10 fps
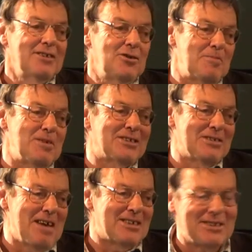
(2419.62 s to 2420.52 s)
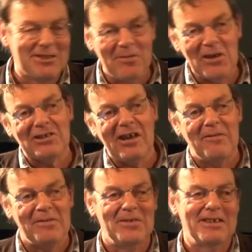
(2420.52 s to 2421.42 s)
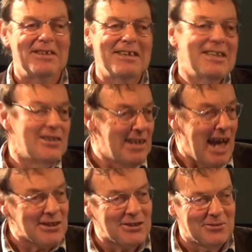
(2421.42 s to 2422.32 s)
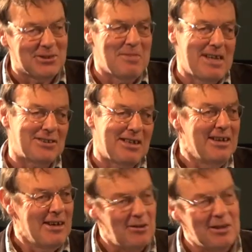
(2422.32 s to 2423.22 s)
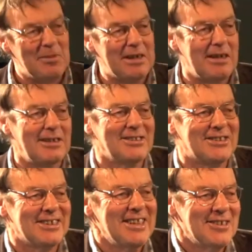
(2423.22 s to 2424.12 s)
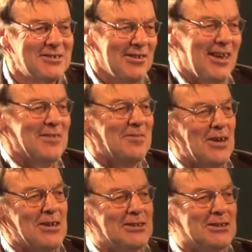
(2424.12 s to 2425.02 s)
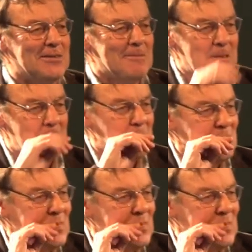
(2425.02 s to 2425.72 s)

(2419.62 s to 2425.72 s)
The European semester is the first half of the year. The national semester only begins July first. You know?